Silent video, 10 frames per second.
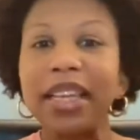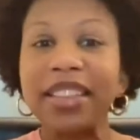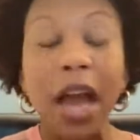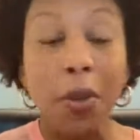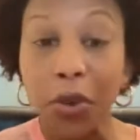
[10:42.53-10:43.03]

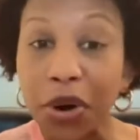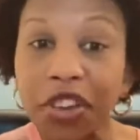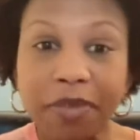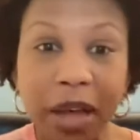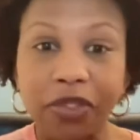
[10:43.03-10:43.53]
like that
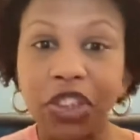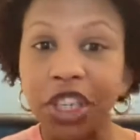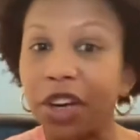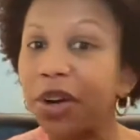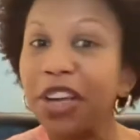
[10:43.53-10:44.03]
word of mouth
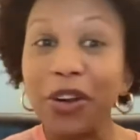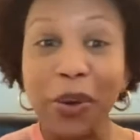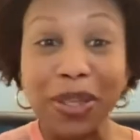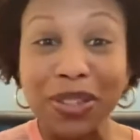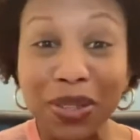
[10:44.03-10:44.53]
sharing,
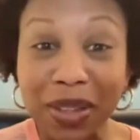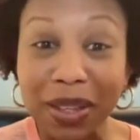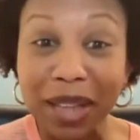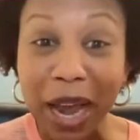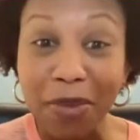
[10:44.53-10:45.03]
going to
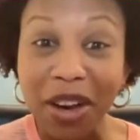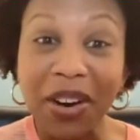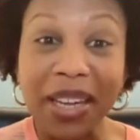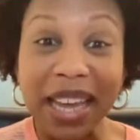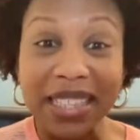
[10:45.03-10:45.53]
the
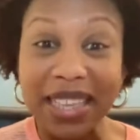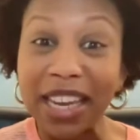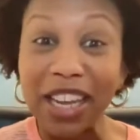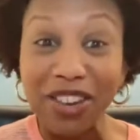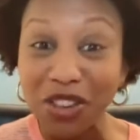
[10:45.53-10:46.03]
library and
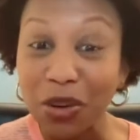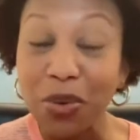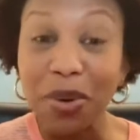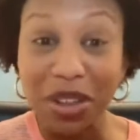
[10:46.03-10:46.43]
saying, can you,